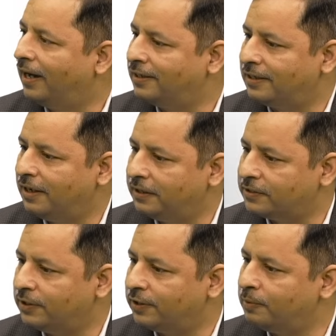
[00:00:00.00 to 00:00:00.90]
at a
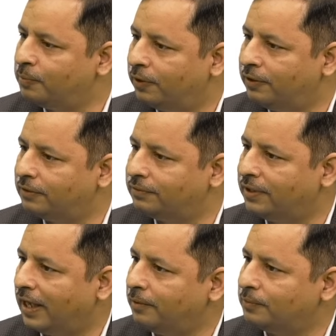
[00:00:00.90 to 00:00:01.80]
certain point of
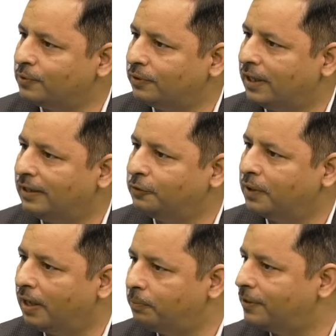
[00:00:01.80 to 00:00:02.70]
time, so that to
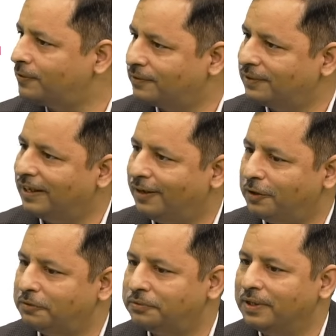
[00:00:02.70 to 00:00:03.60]
help us kind
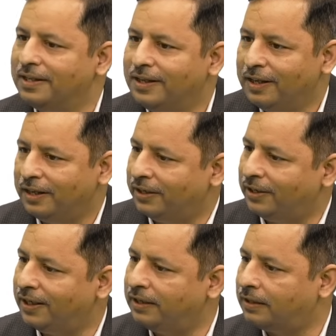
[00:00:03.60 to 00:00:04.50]
of
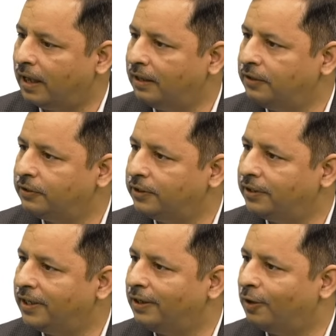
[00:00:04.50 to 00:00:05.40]
retain talent,
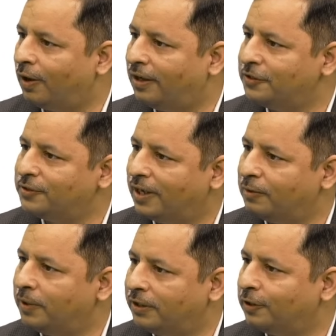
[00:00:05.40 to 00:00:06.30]
retain knowledge,
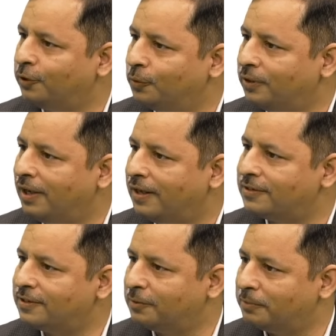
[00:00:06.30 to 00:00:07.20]
and better
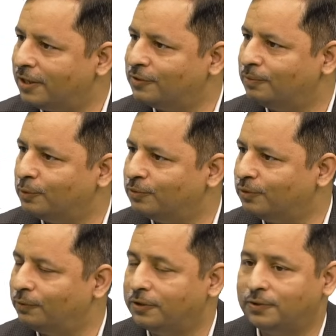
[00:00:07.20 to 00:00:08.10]
utilize them as we move
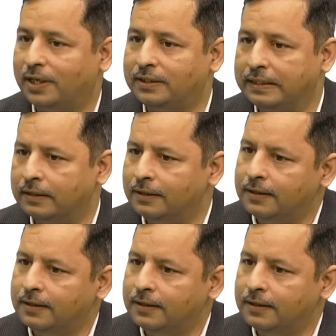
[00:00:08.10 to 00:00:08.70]
forward. So I think